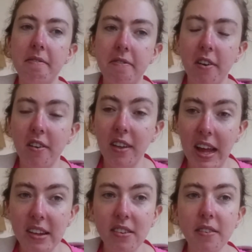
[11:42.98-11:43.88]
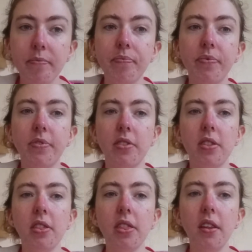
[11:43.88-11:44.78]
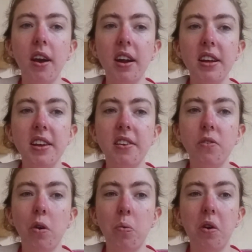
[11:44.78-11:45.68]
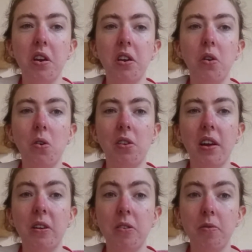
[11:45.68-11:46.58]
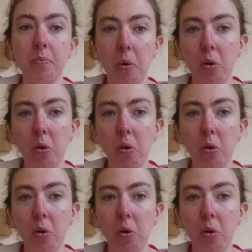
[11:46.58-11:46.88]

And his footprint looks like a small child's footprint.